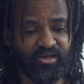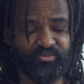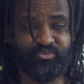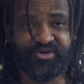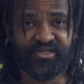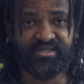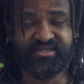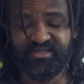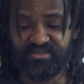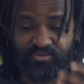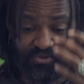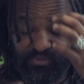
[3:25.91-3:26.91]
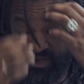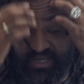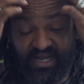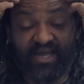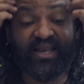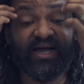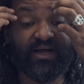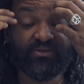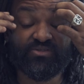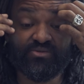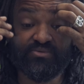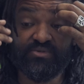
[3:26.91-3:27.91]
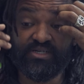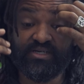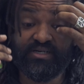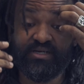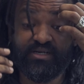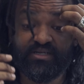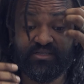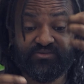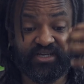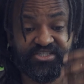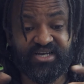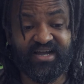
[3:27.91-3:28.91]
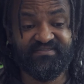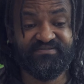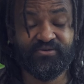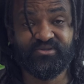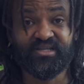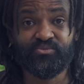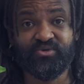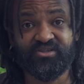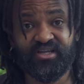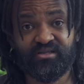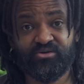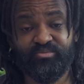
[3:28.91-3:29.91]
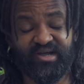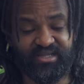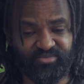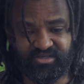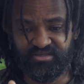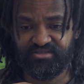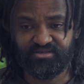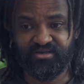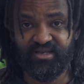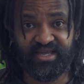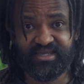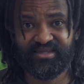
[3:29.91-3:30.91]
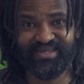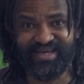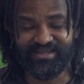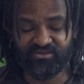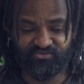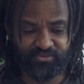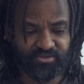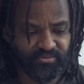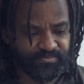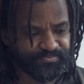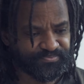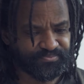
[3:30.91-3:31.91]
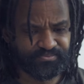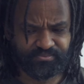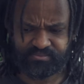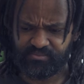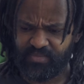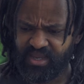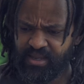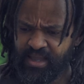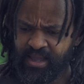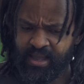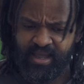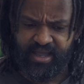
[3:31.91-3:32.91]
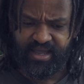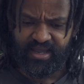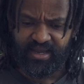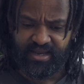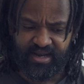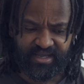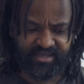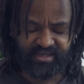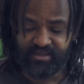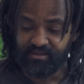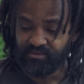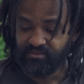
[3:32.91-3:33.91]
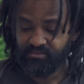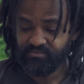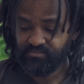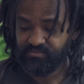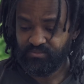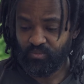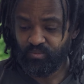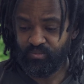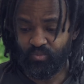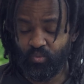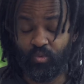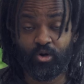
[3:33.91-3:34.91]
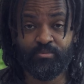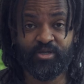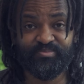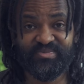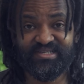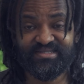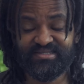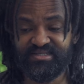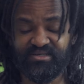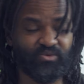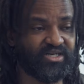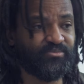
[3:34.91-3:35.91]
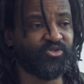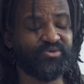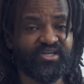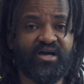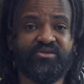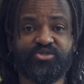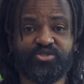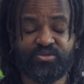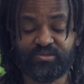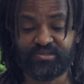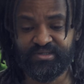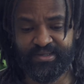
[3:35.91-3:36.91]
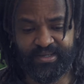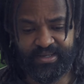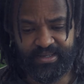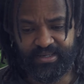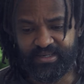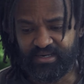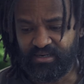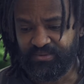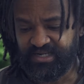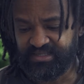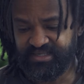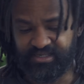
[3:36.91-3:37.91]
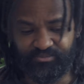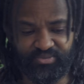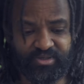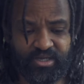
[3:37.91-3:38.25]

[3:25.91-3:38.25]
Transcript: Bring these with me allow to actually have food that will not go bad because they're all like canned food, and I can warm up easily while I'm doing other chore around camp.